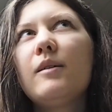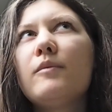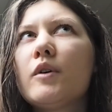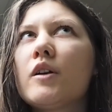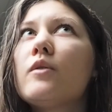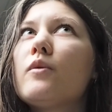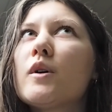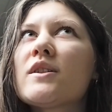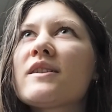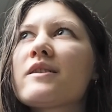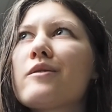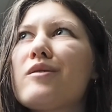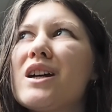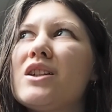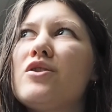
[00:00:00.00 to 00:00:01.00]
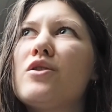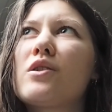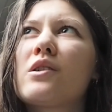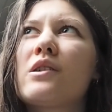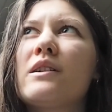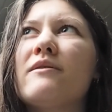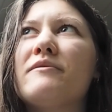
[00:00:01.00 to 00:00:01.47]
but I wasn't quite
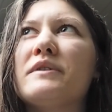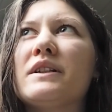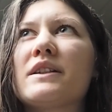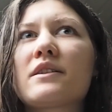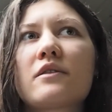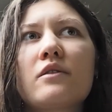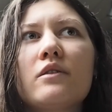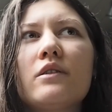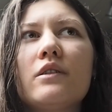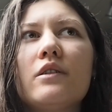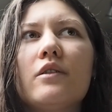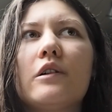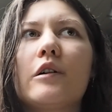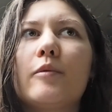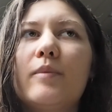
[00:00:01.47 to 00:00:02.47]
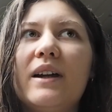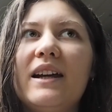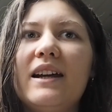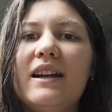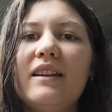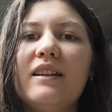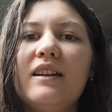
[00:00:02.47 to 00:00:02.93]
sure if it's good or
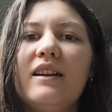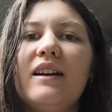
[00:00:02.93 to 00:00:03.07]
bad.